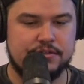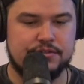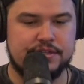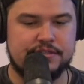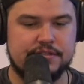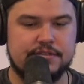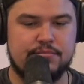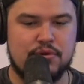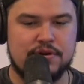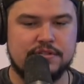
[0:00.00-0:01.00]
Julius's
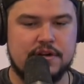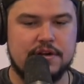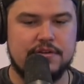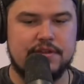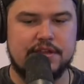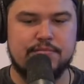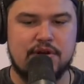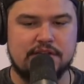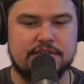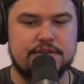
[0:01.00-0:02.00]
supporters argue that the
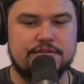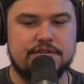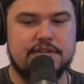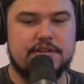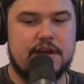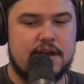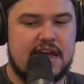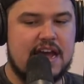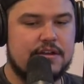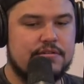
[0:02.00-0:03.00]
prosecution did not
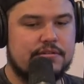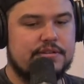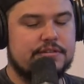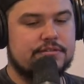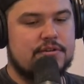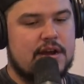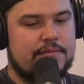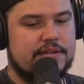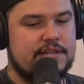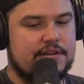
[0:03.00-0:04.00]
accurately describe
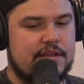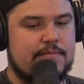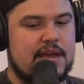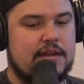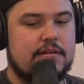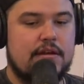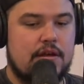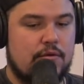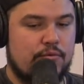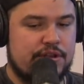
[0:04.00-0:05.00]
the deal they made
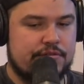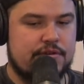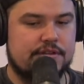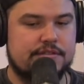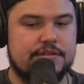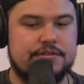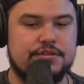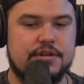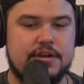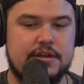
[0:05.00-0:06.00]
with Chris to the
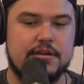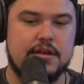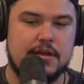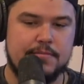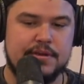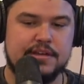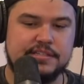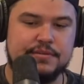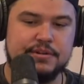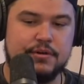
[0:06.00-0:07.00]
jury,
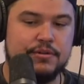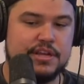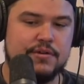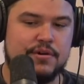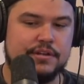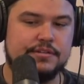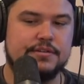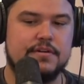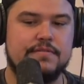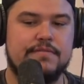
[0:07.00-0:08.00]
because he would only go on to
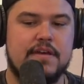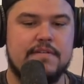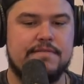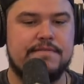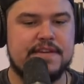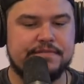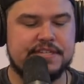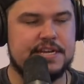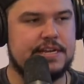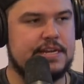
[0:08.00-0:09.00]
serve
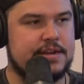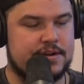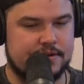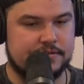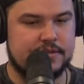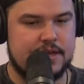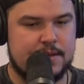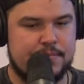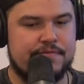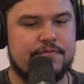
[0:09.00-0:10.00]
15 years
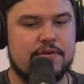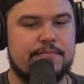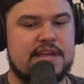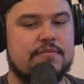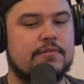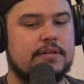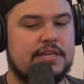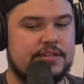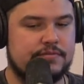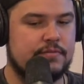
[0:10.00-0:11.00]
before being
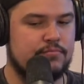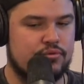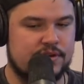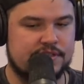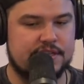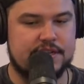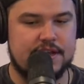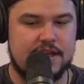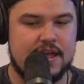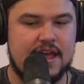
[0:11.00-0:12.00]
released from prison,
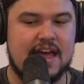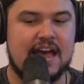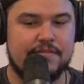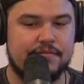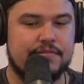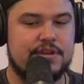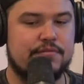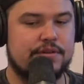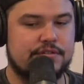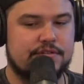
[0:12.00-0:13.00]
half of the
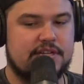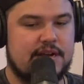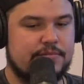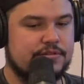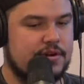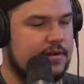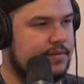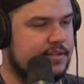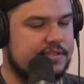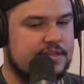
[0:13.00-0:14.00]
original time
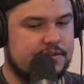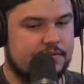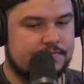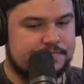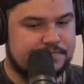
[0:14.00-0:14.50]
described in the deal.